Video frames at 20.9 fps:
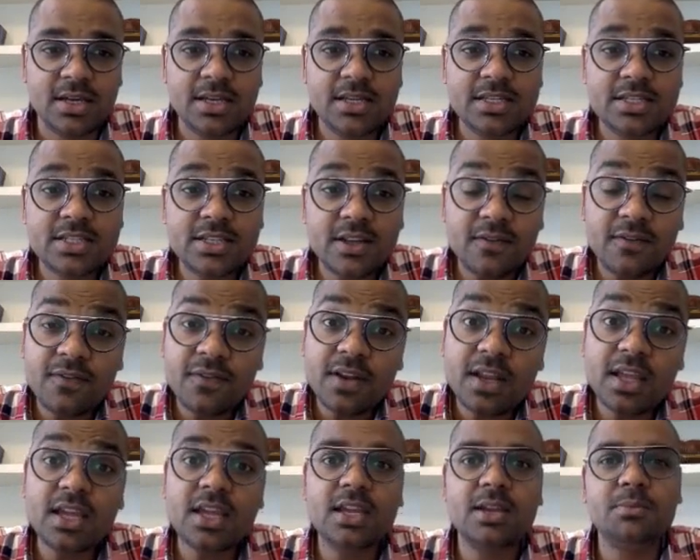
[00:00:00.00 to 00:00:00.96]

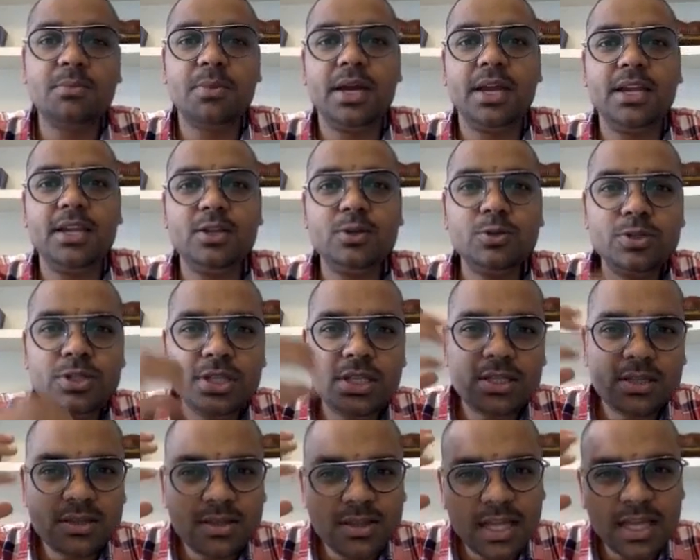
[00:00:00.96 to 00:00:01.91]
Suffering in mind. You
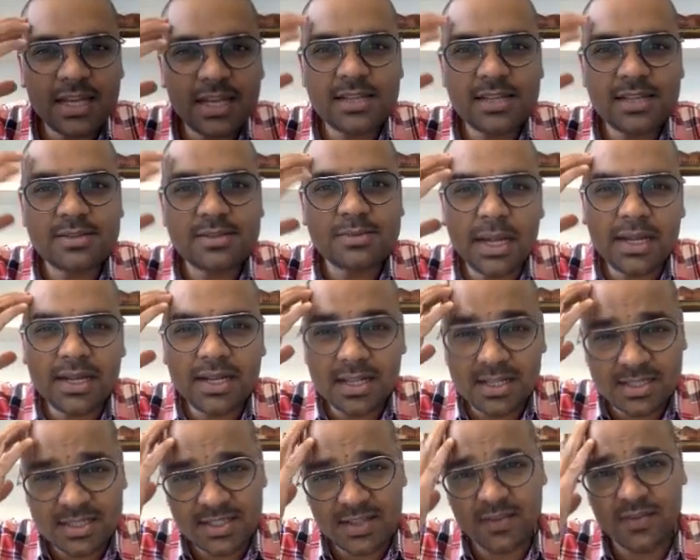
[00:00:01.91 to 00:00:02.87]
see, there is
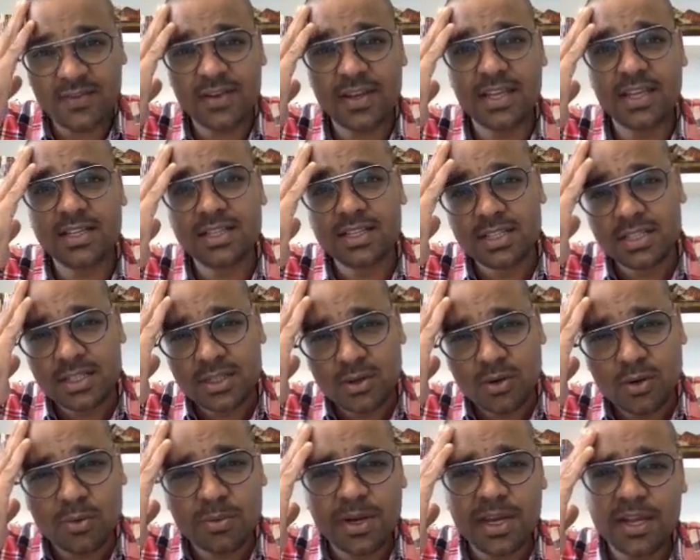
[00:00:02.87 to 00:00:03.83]
mental suffering.
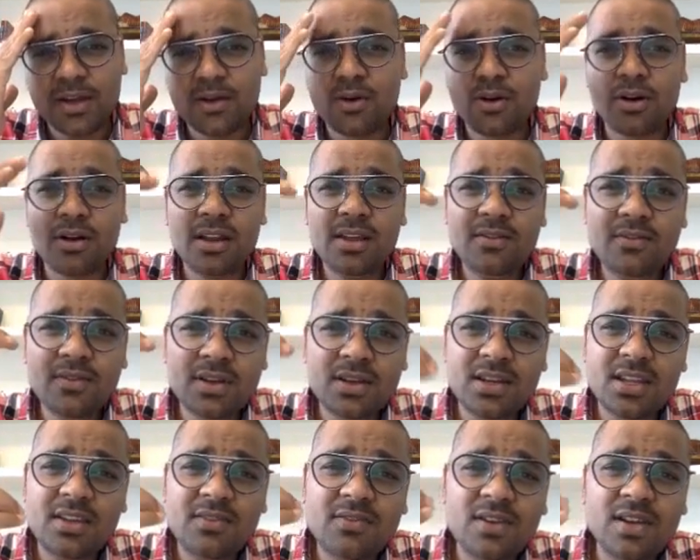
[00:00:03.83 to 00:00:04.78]
Oh my God,
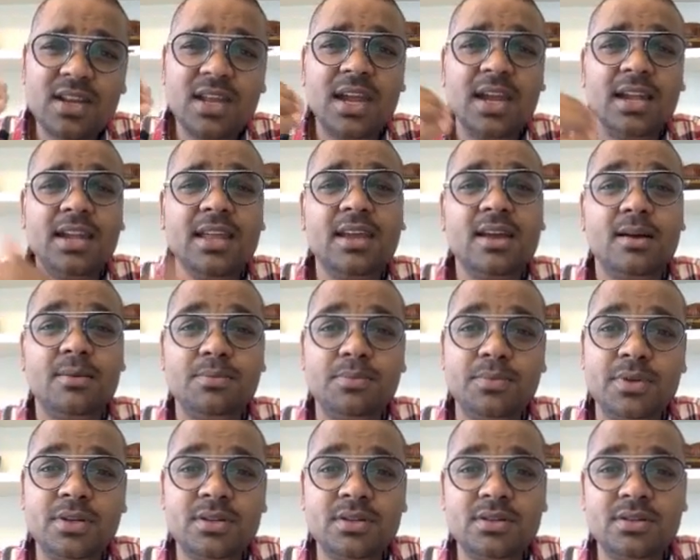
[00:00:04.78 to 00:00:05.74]
even getting
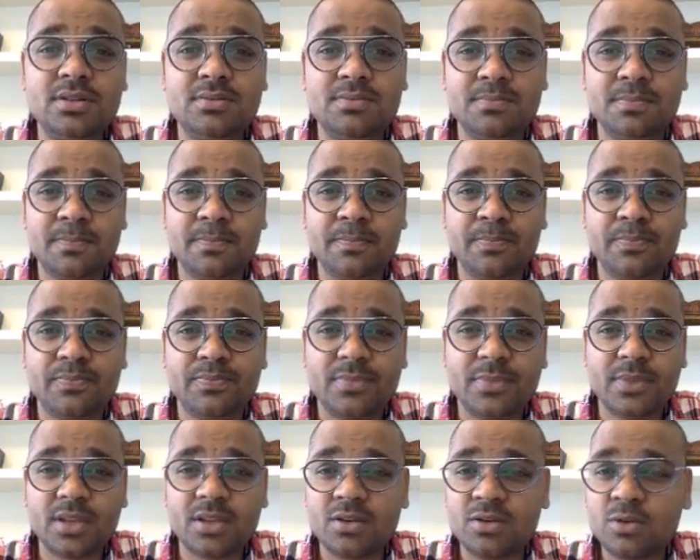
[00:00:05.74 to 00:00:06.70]
up to
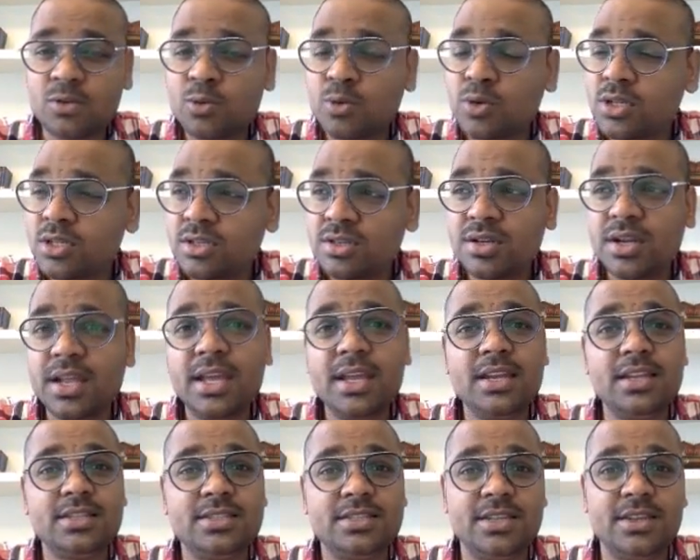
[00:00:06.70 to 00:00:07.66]
a
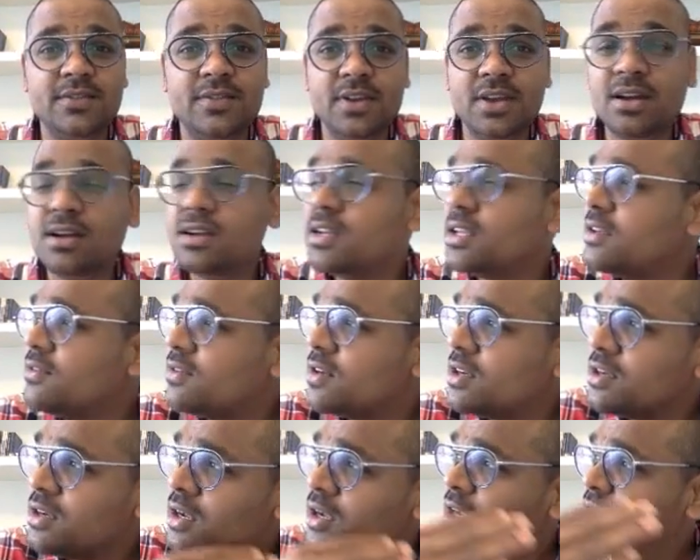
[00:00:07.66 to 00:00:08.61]
train is difficult.
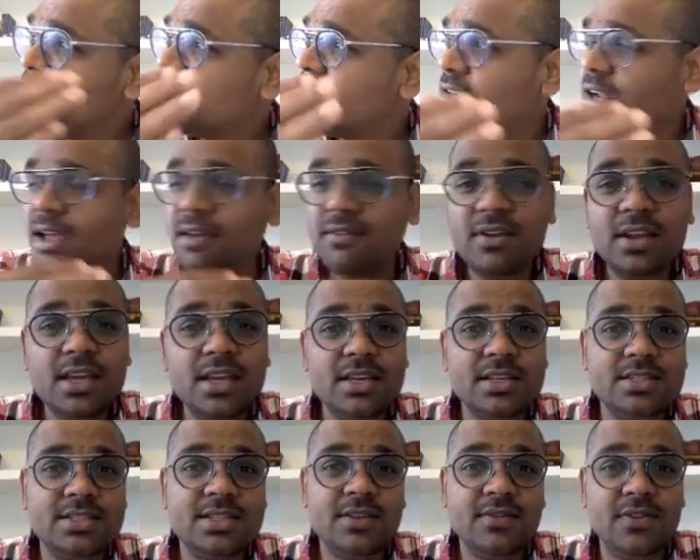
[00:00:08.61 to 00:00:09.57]
Even traveling
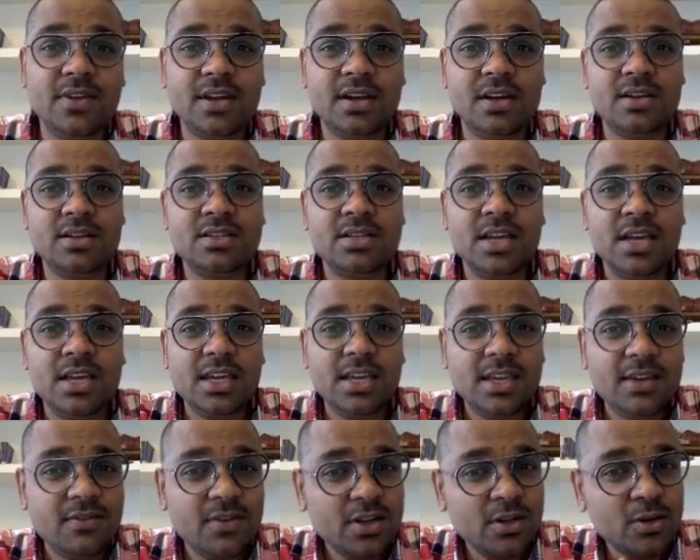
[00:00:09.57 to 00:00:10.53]
is difficult.
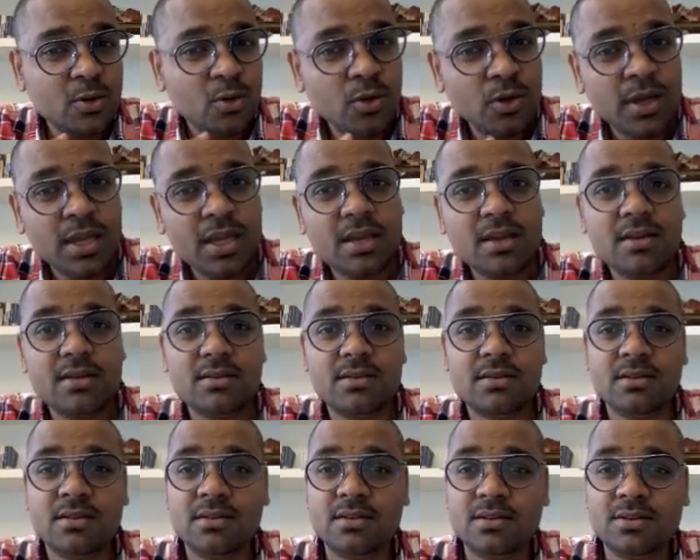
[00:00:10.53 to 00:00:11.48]
Even going
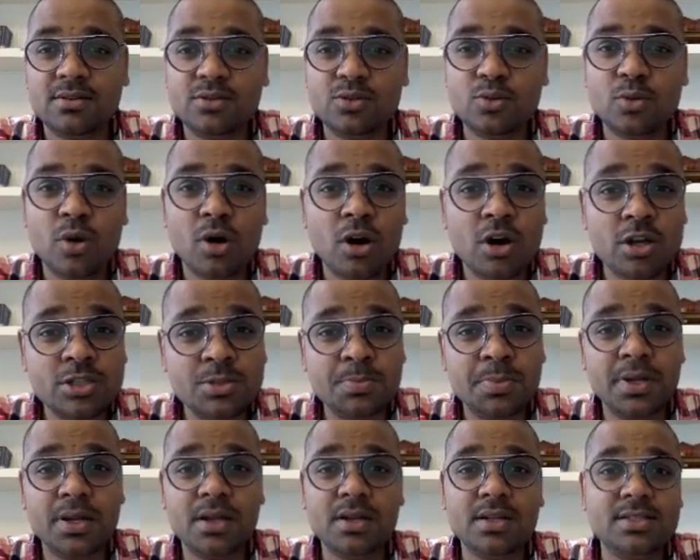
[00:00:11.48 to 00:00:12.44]
to a
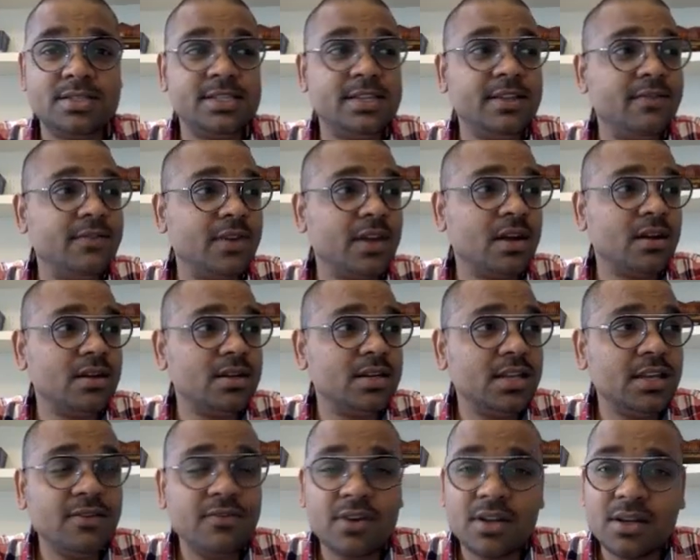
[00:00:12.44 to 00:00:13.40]
hospital is difficult.
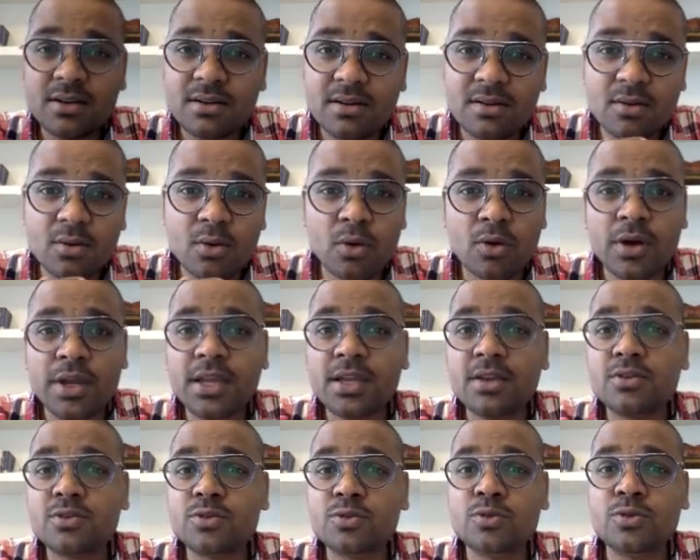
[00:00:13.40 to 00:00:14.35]
Even
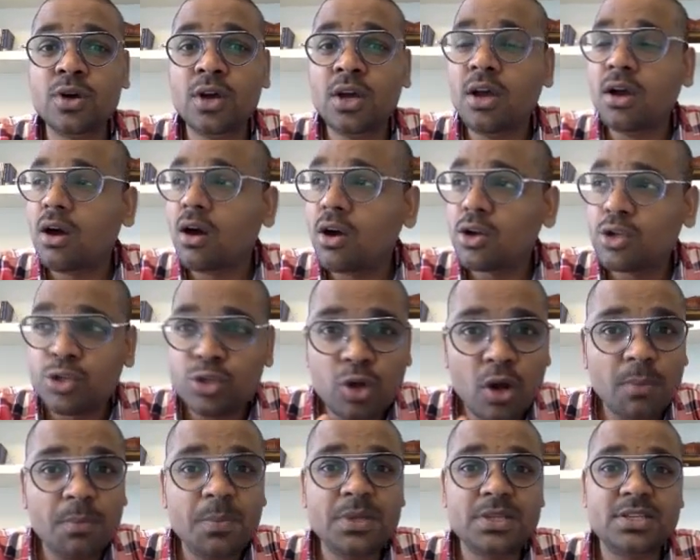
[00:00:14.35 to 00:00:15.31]
going to a
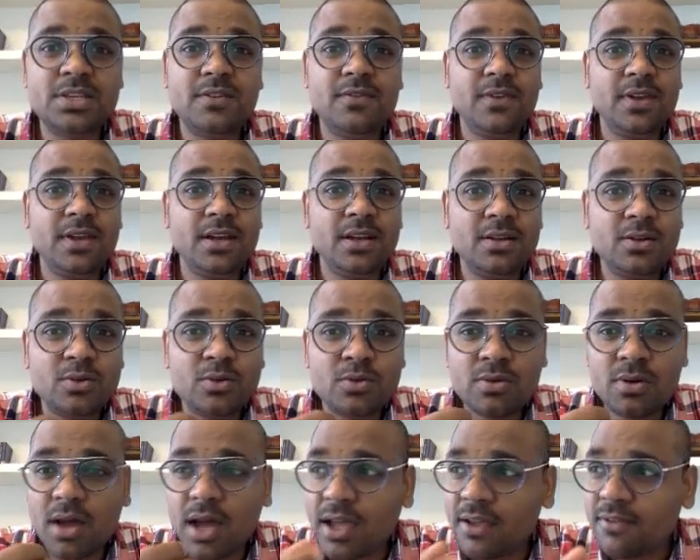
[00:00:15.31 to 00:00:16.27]
shop is difficult.
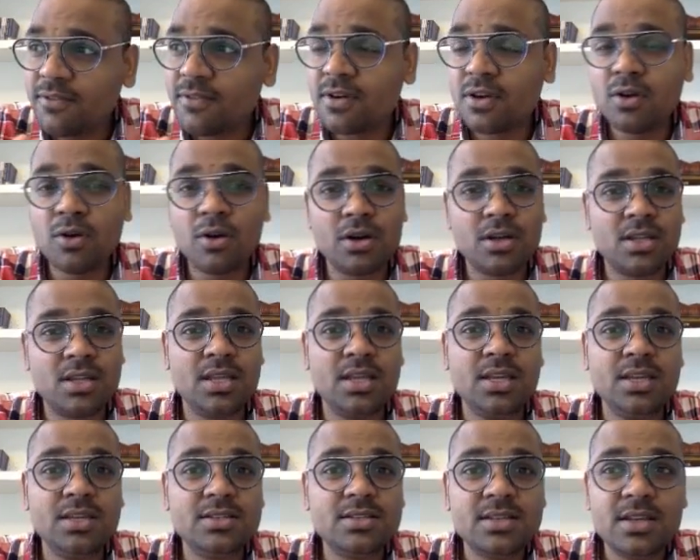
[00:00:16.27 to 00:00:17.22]
I forgot
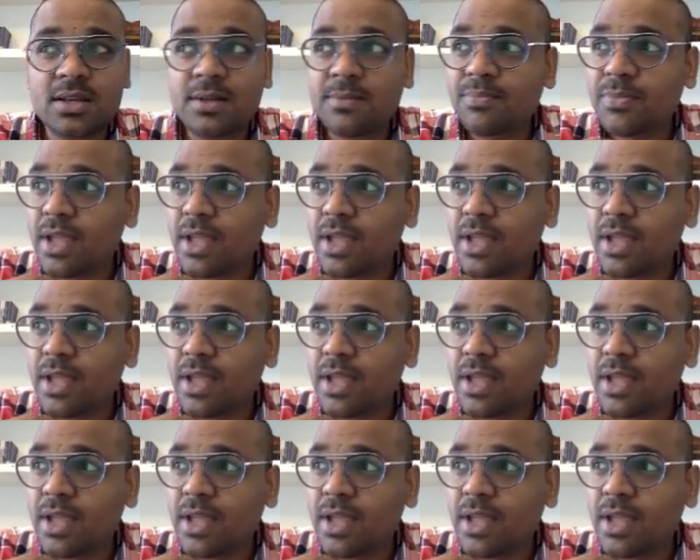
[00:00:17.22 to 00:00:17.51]
things.